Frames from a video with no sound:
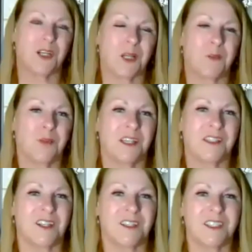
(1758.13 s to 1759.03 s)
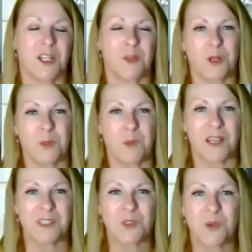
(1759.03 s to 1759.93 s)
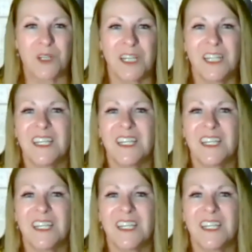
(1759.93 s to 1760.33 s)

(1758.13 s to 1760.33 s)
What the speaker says: at a place called Delaware Depository.